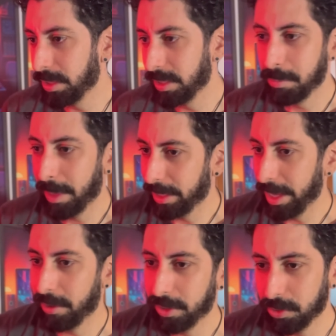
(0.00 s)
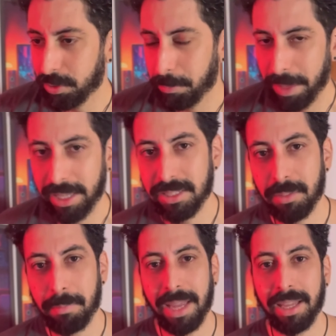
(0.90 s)
since my character's base
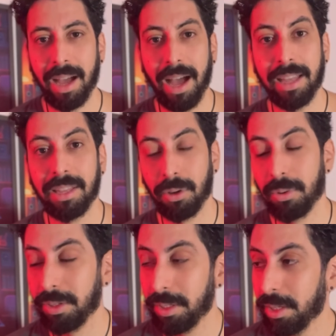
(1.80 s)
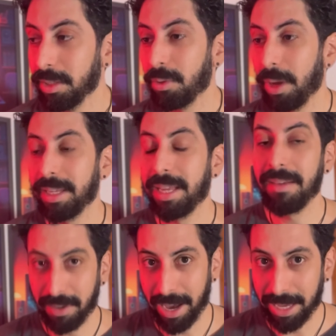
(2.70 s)
is made in iClone, so I can
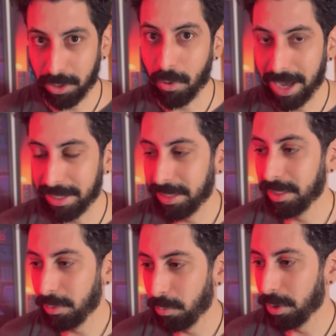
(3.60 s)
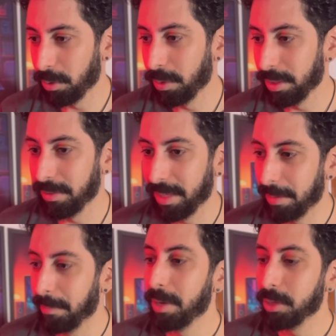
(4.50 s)
have high quality to work with
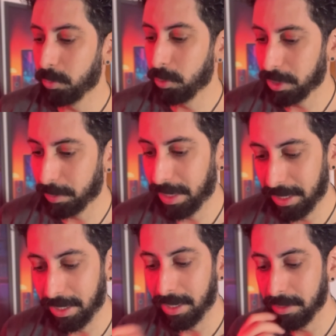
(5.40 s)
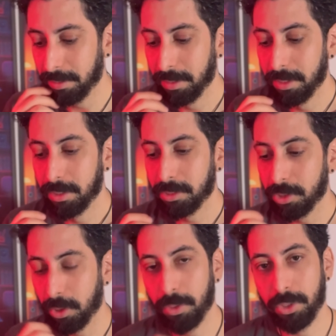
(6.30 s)
and much more speed.
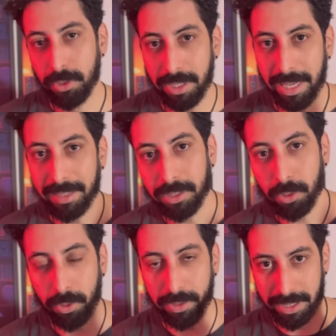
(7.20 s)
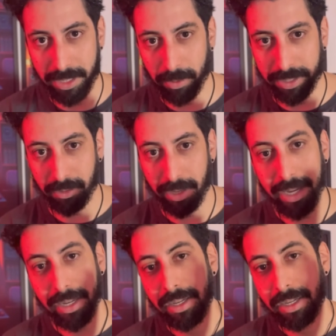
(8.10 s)
So you need this whole sequence,
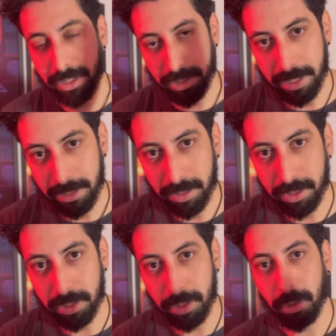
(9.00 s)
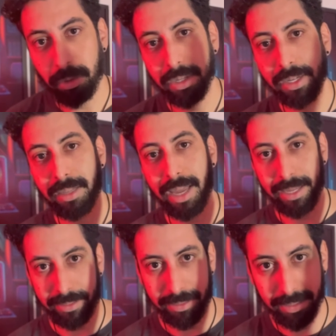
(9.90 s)
right? You need the suit,
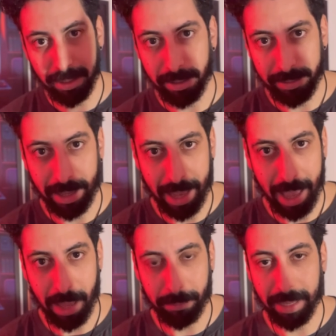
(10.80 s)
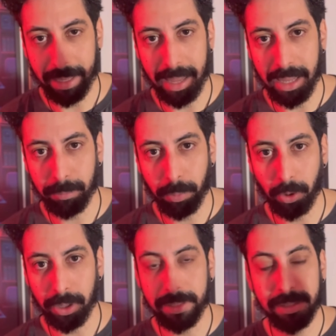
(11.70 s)
then the app that
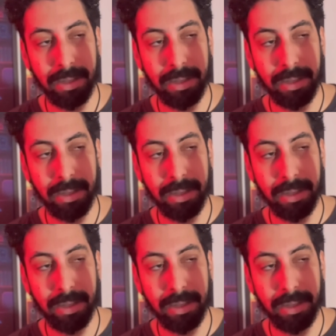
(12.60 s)
exports